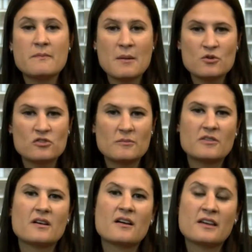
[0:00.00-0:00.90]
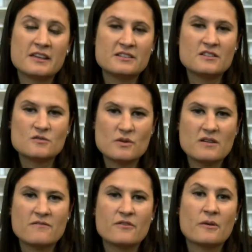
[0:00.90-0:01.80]
memberships into
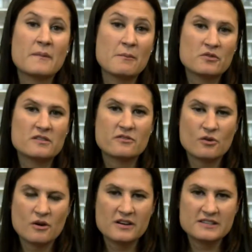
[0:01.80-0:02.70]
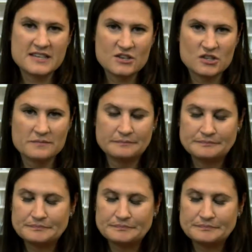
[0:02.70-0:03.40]
SWE for members of their organization.